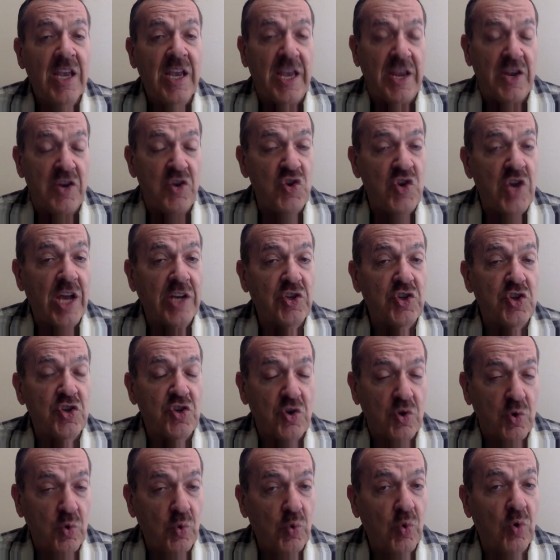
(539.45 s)
In
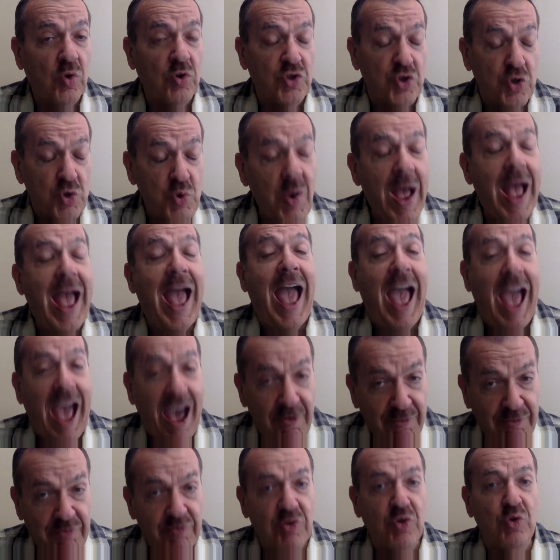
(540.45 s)
Dutch schools, you
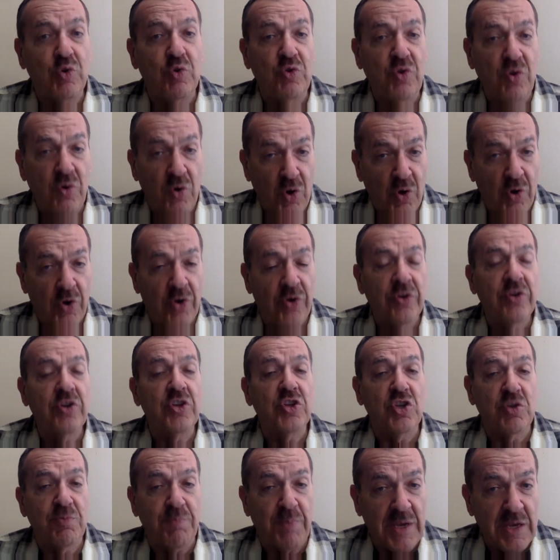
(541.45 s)
have to learn to
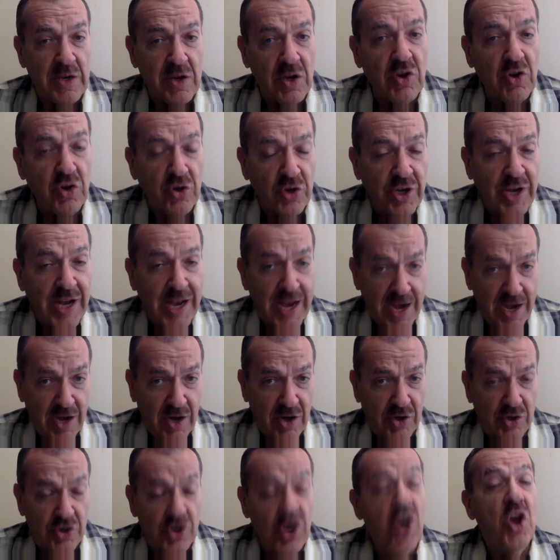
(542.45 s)
speak good
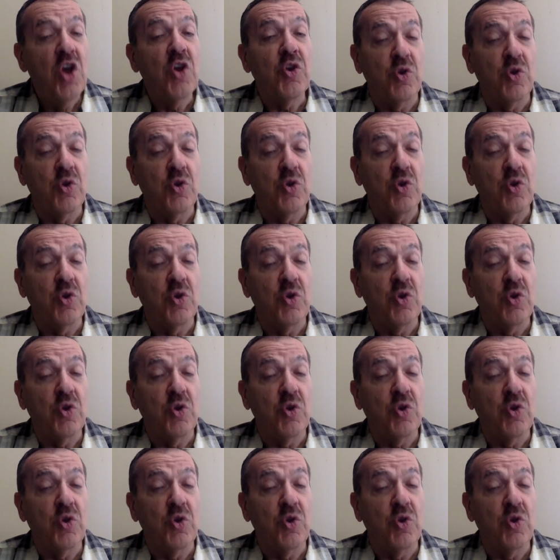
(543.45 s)
English.